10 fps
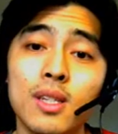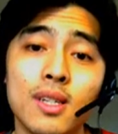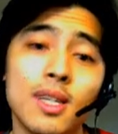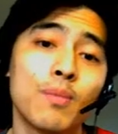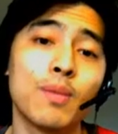
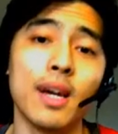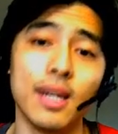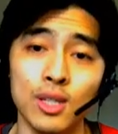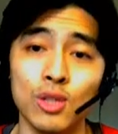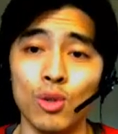keep that
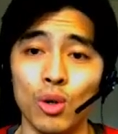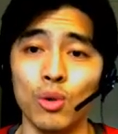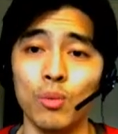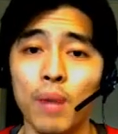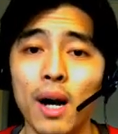in your
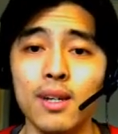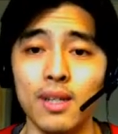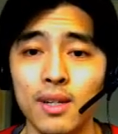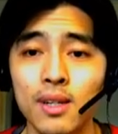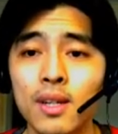own
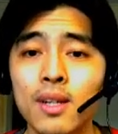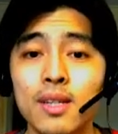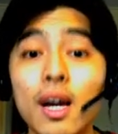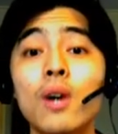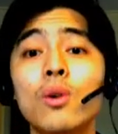pocket.
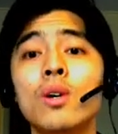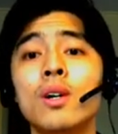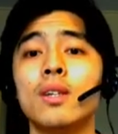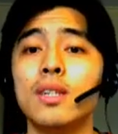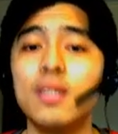Now,
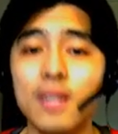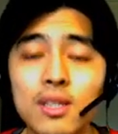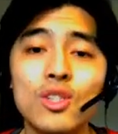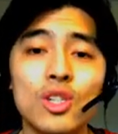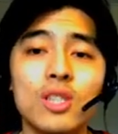this
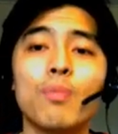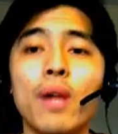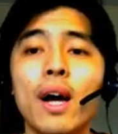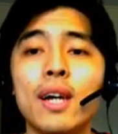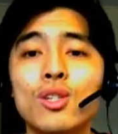doesn't just
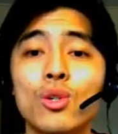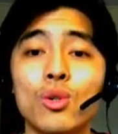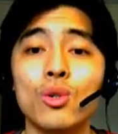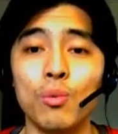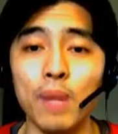apply
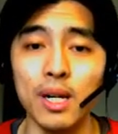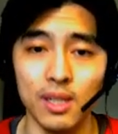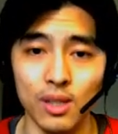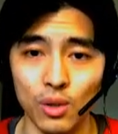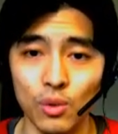to
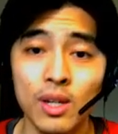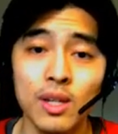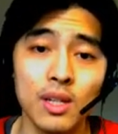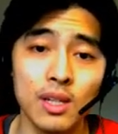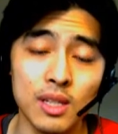money though.
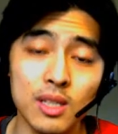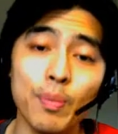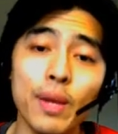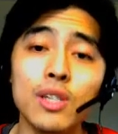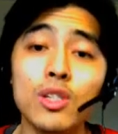This
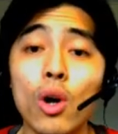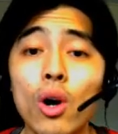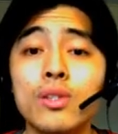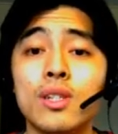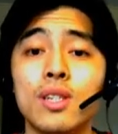applies to
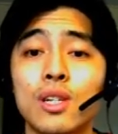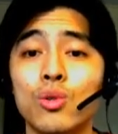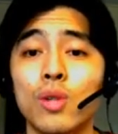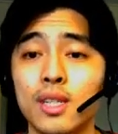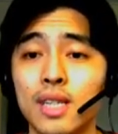all
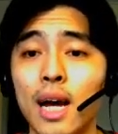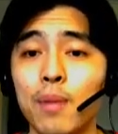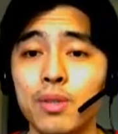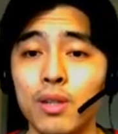decentralized apps,